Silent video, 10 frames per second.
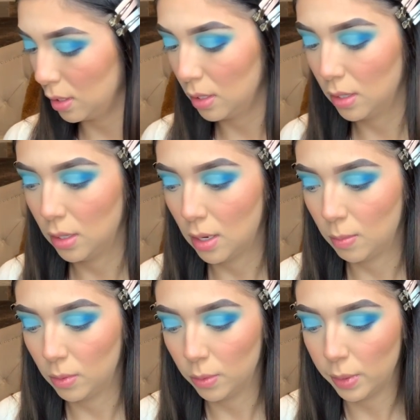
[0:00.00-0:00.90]
and I'm
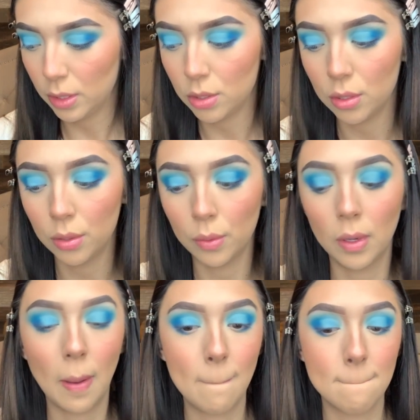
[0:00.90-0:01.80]
going to
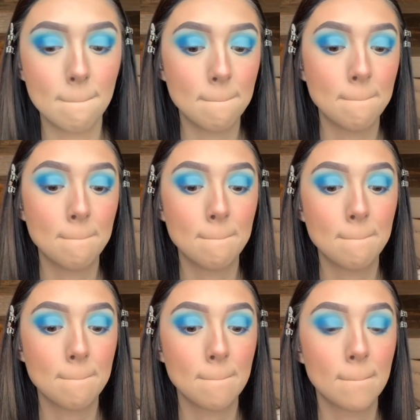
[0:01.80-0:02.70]

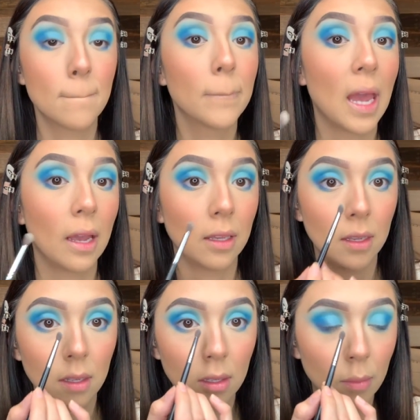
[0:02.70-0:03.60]
pack it
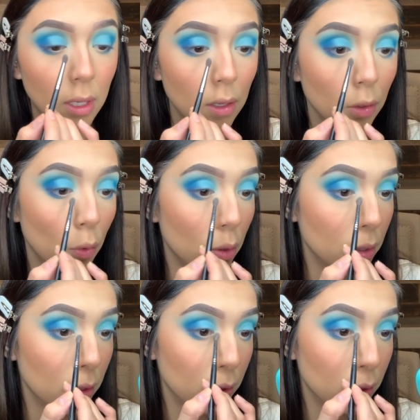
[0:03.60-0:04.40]
in my inner corner.